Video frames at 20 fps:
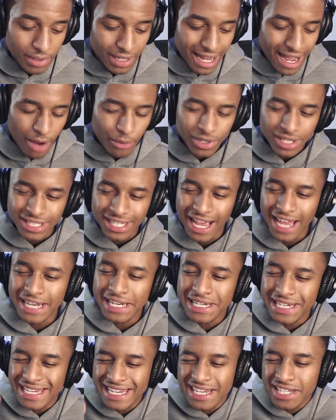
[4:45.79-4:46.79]
yeah. like, I wouldn't say I
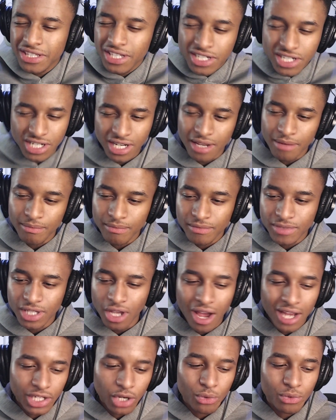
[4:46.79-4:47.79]
need the gym.
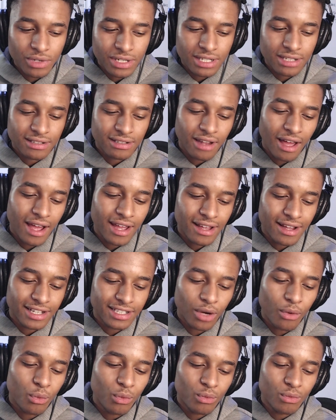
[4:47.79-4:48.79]
So I don't like
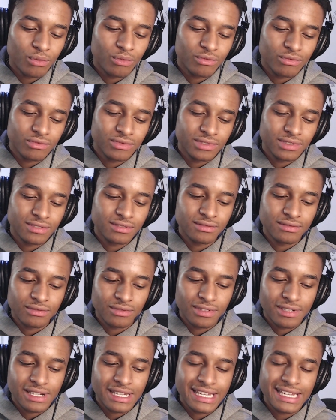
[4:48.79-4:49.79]
I don't
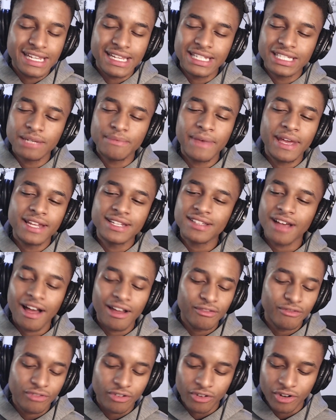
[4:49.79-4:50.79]
need to make
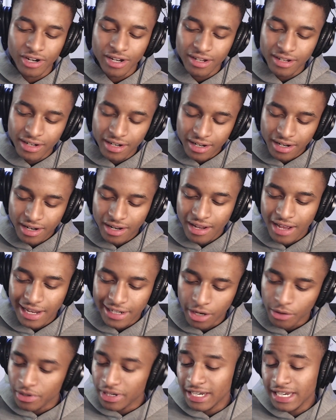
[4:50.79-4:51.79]
time for it.
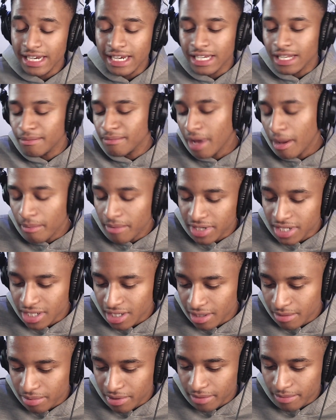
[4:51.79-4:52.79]
I don't need yeah. a
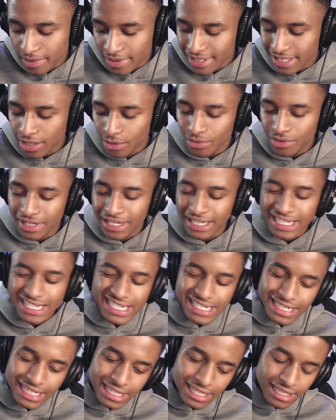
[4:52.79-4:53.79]
membership because I don't
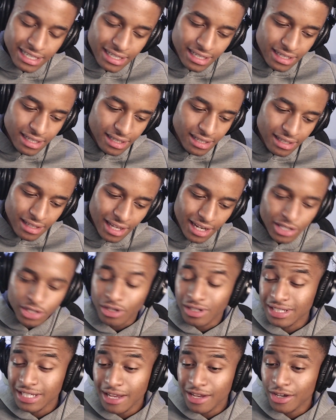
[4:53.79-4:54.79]
need it, and
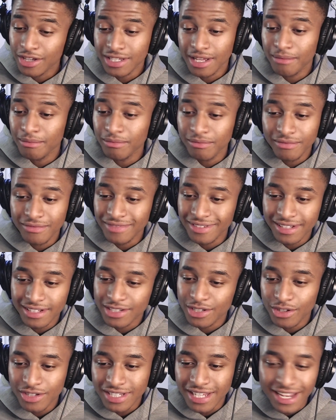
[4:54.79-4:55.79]
that's not saying because no. I'm.
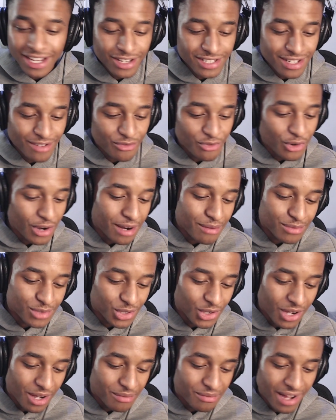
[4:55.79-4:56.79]
It's not saying because I'm
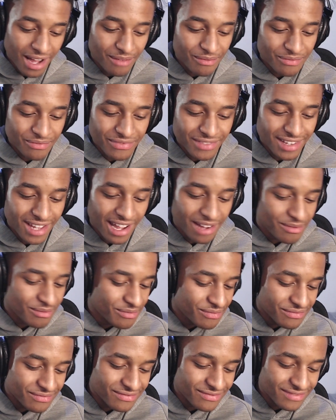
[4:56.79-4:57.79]
ripped or I'm I'm
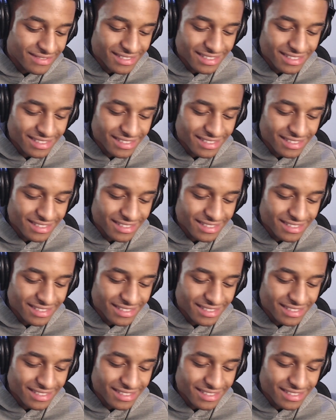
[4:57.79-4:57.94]
I'm